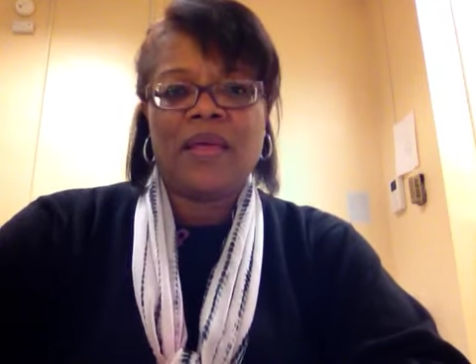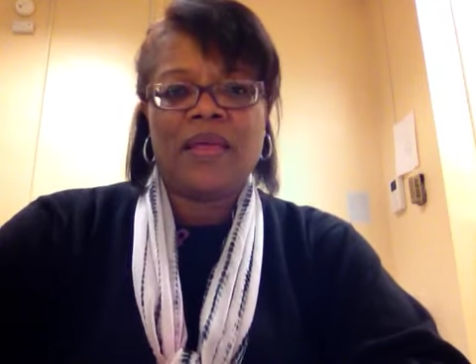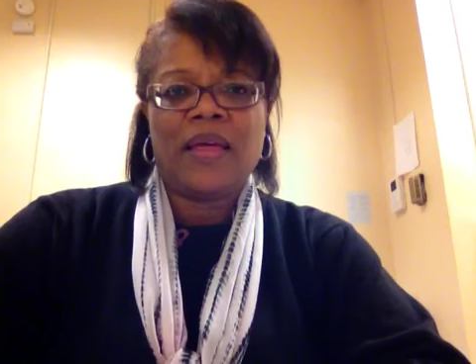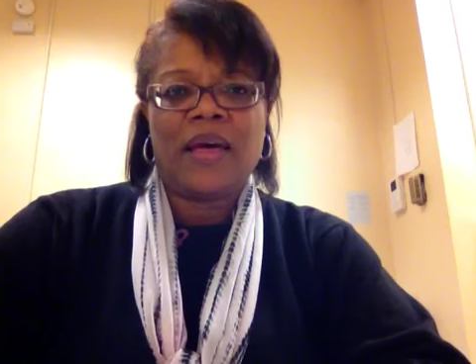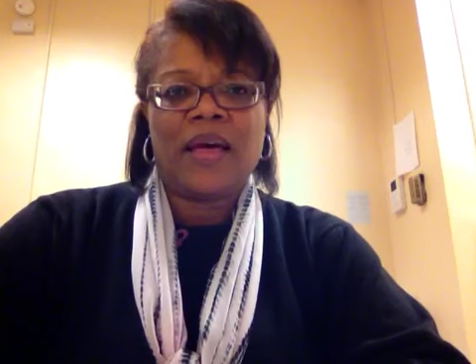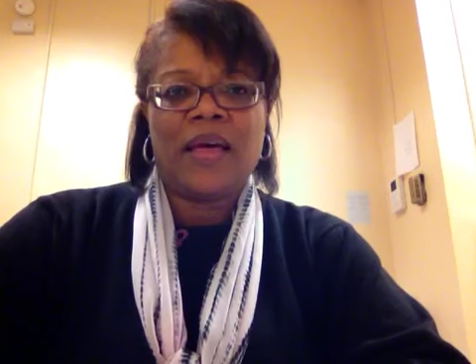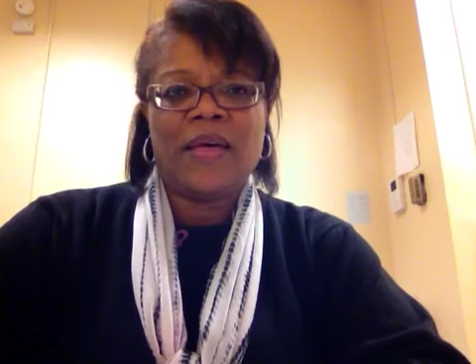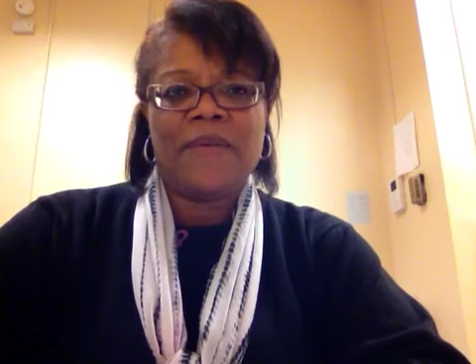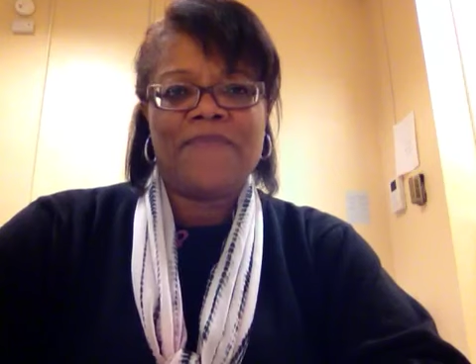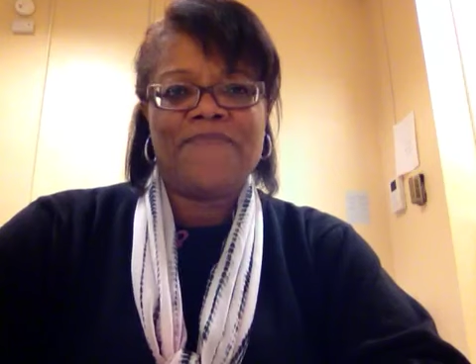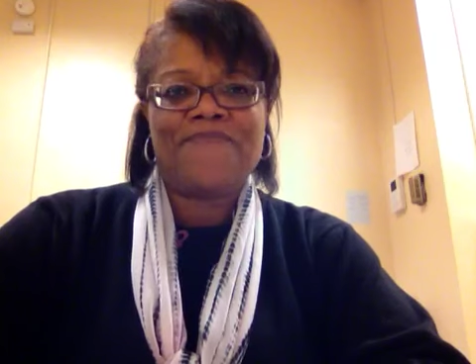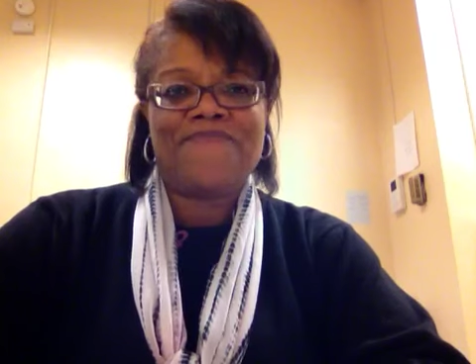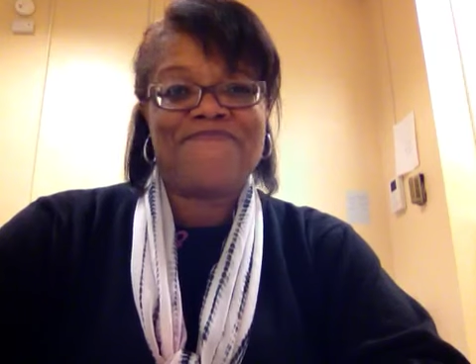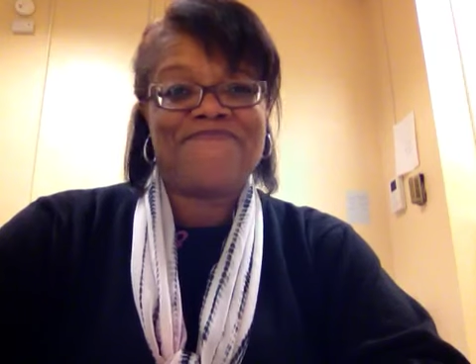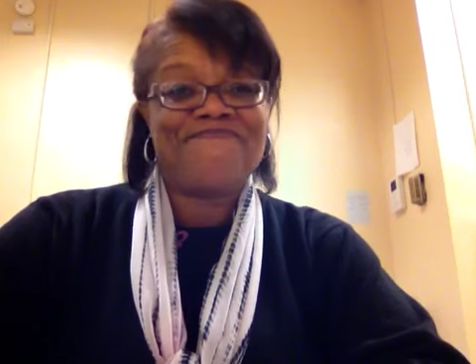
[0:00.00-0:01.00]
There
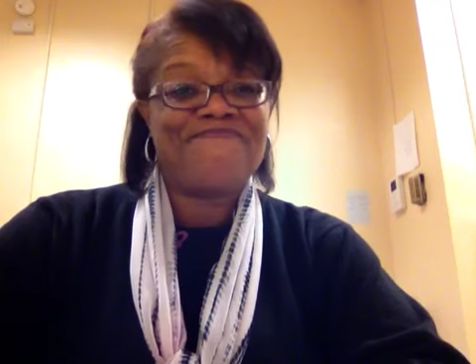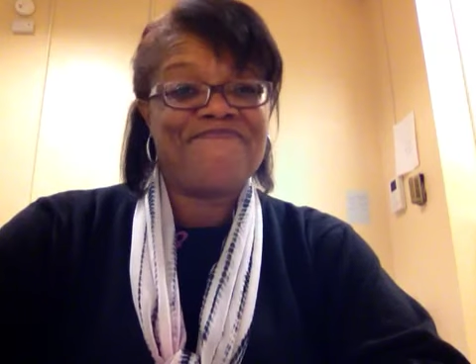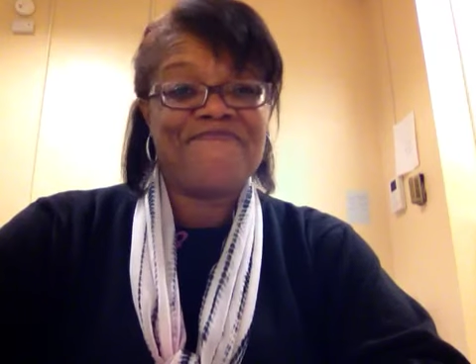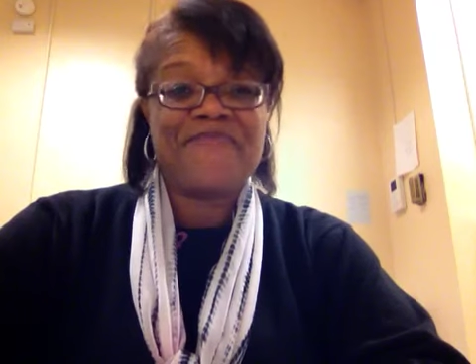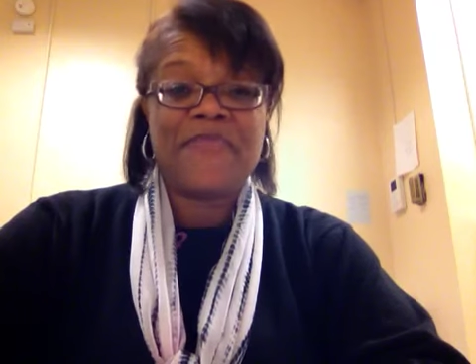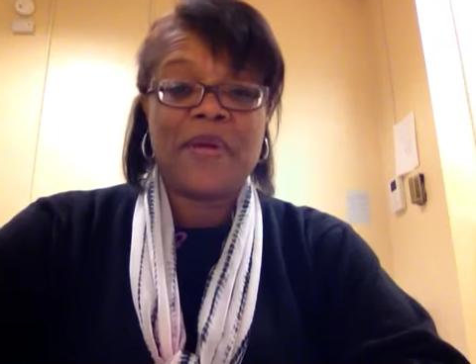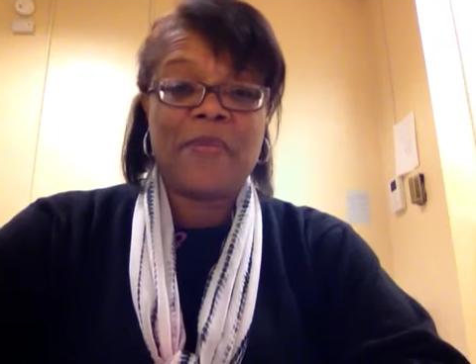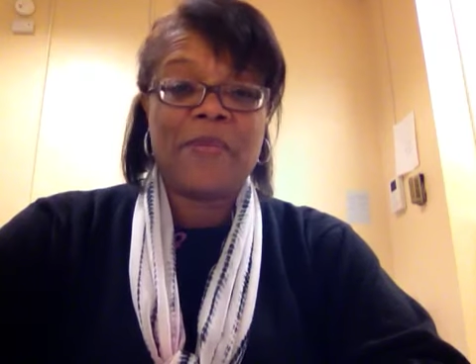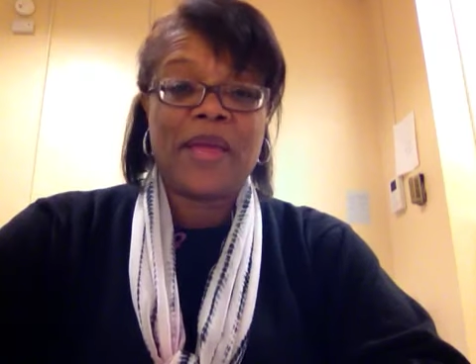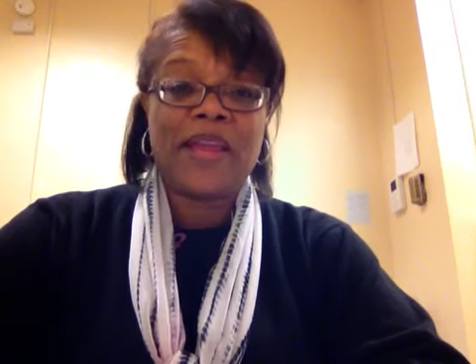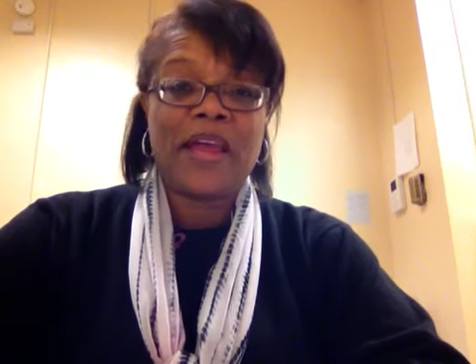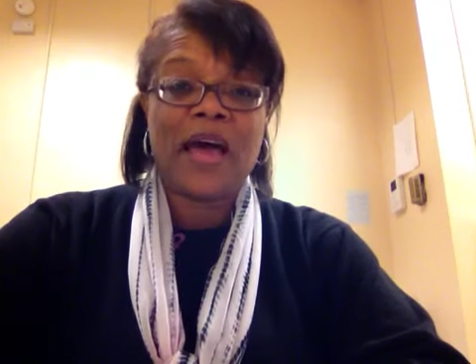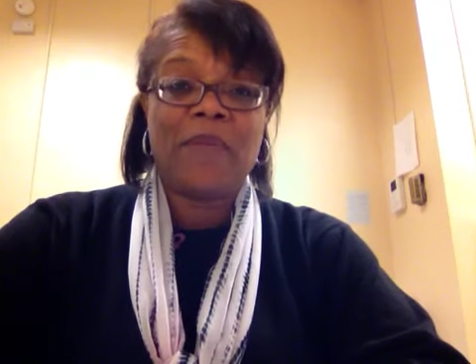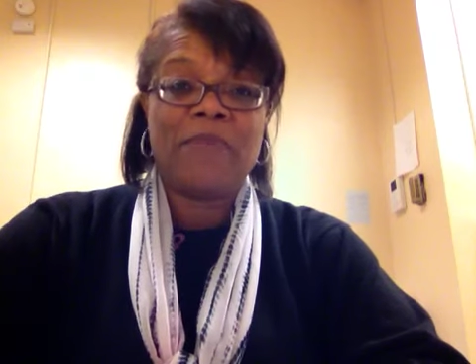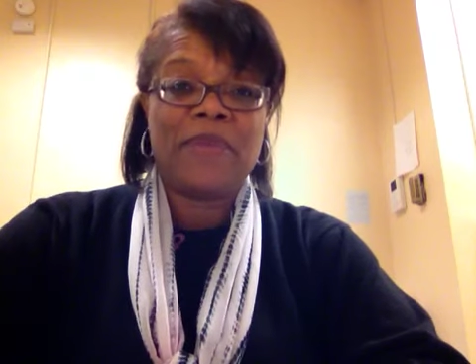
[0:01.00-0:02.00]
may
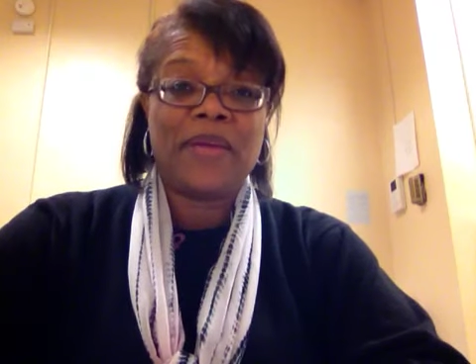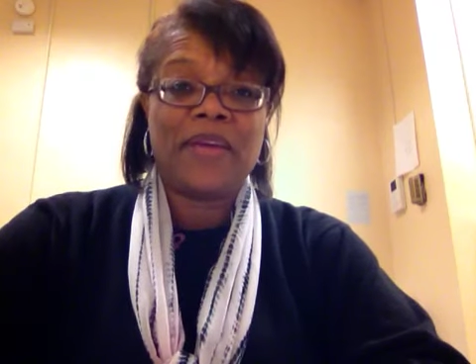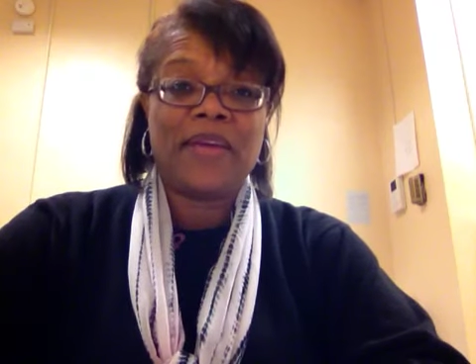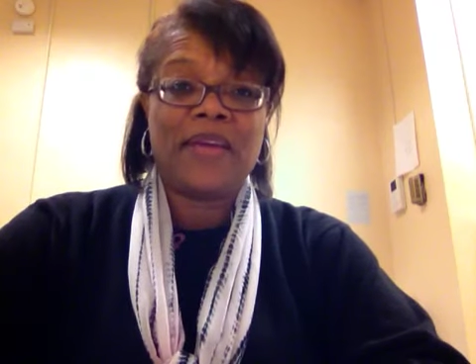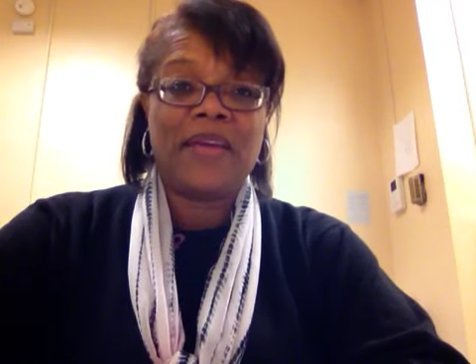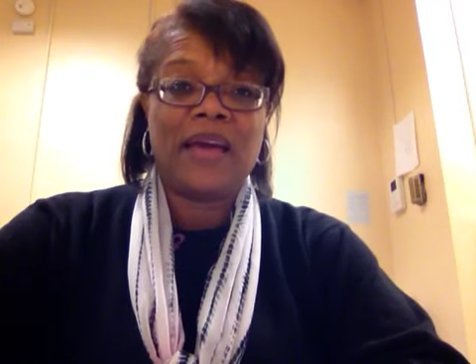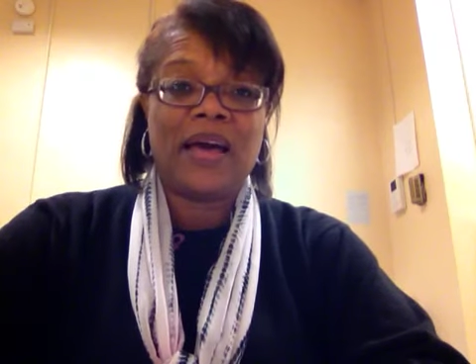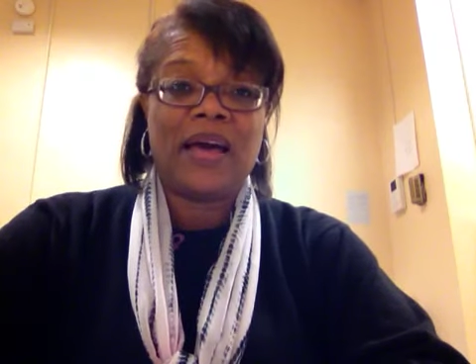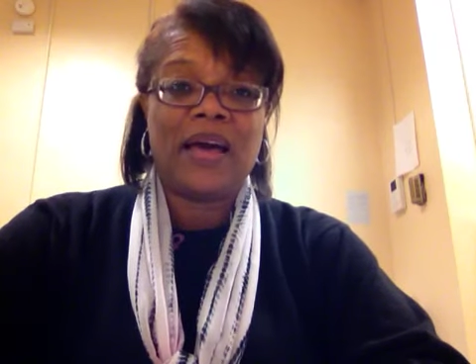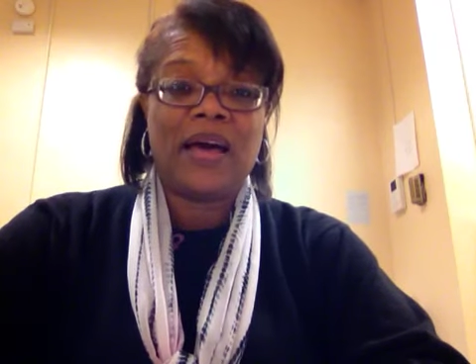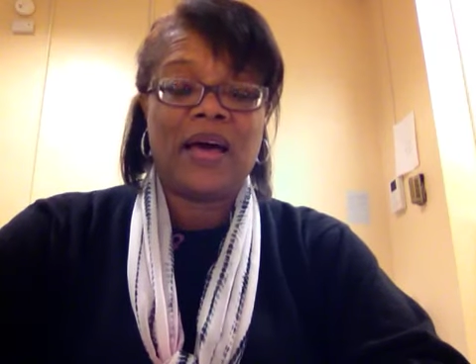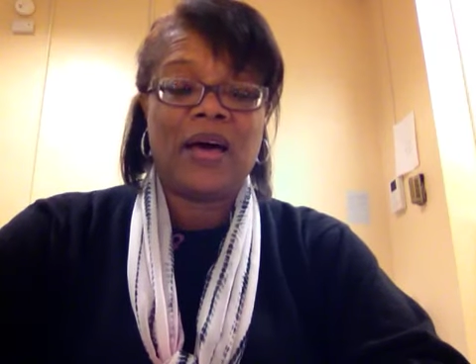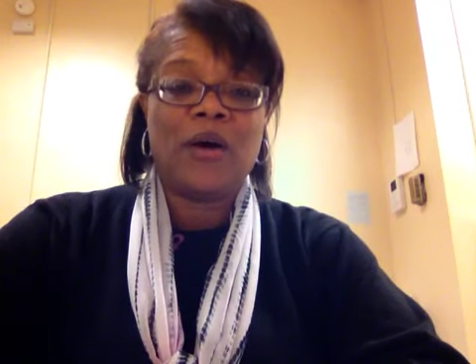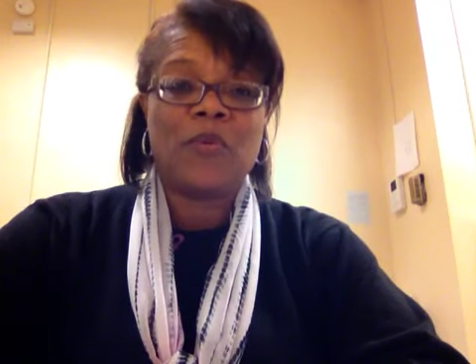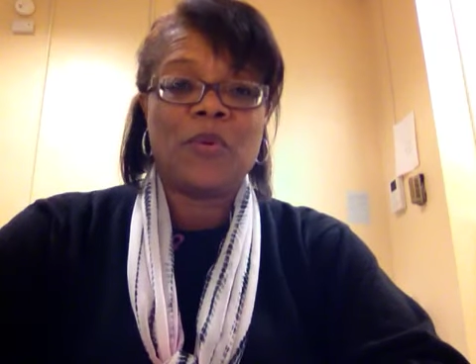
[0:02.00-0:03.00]
not be
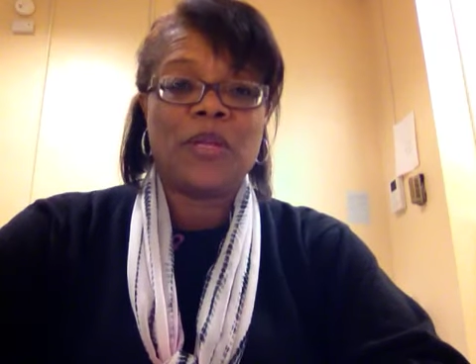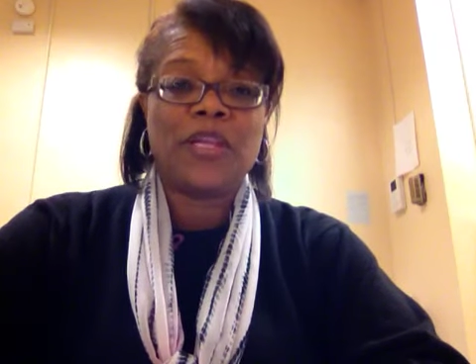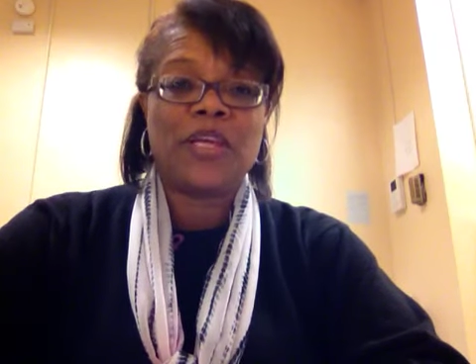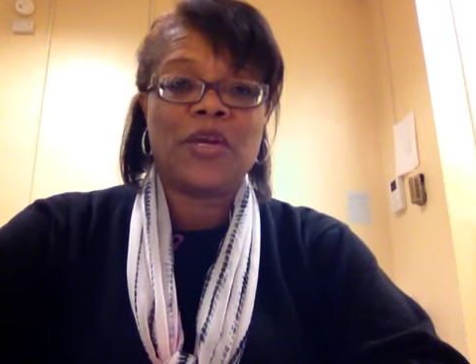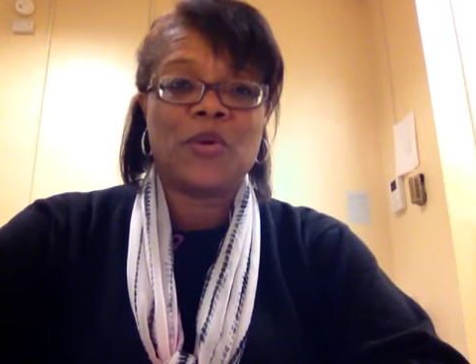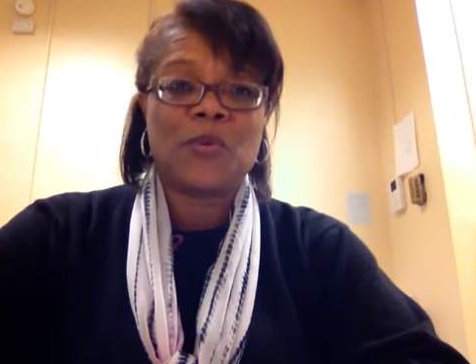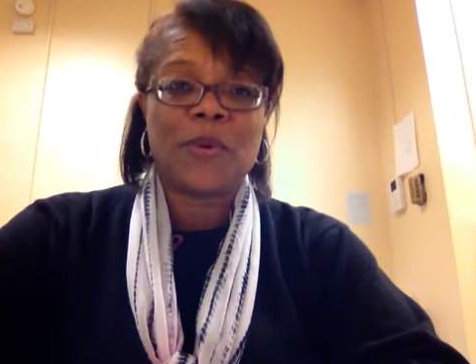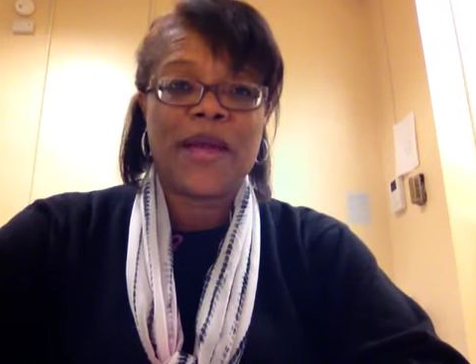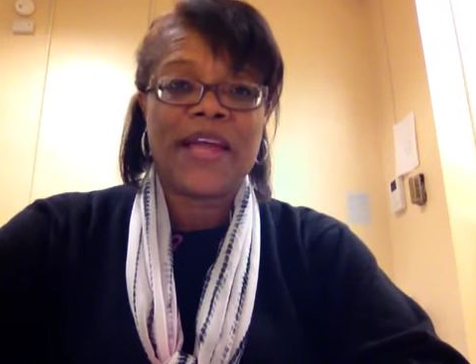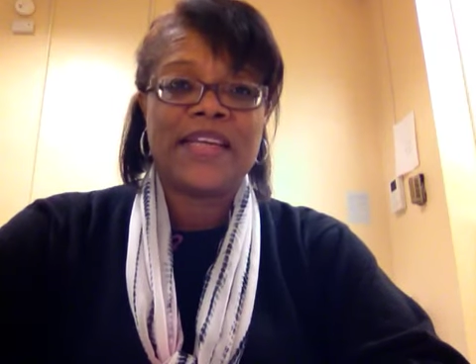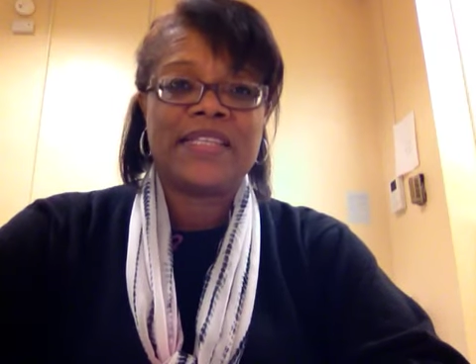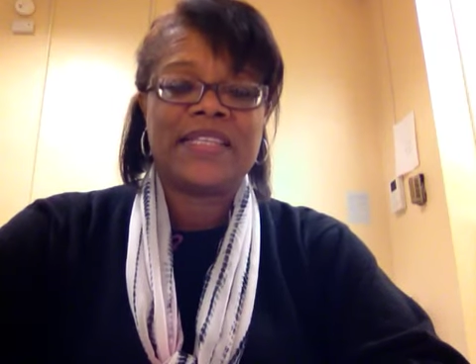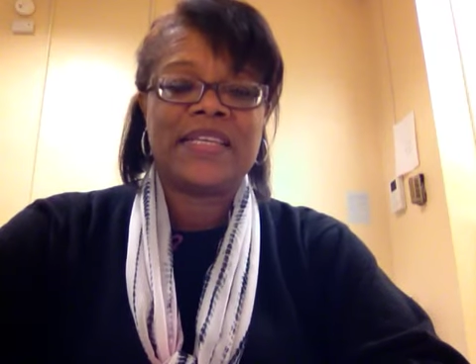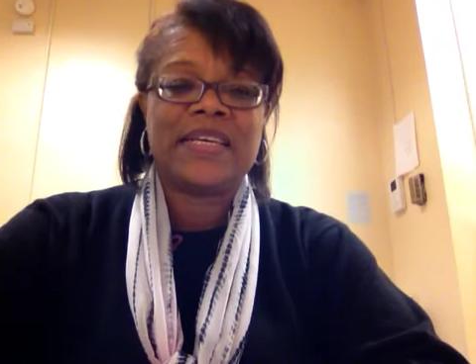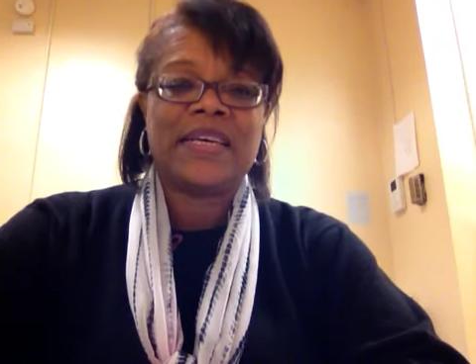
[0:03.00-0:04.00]
a really
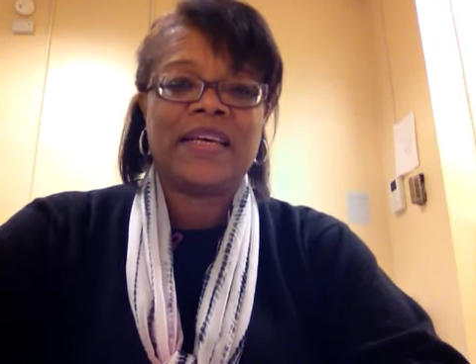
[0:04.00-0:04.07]
great